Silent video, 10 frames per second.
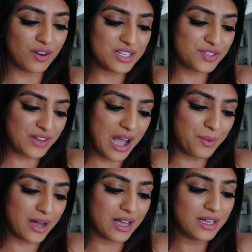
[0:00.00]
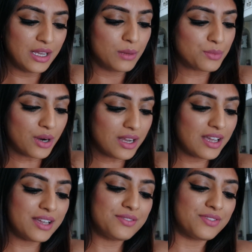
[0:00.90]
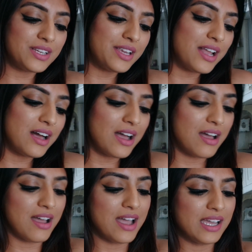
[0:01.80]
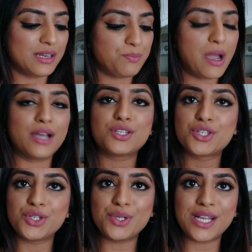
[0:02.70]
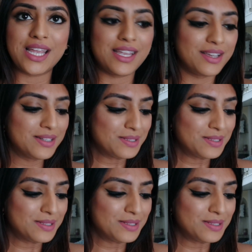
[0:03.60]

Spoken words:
Orange Flower, Praline, Vanilla, and Patchouli.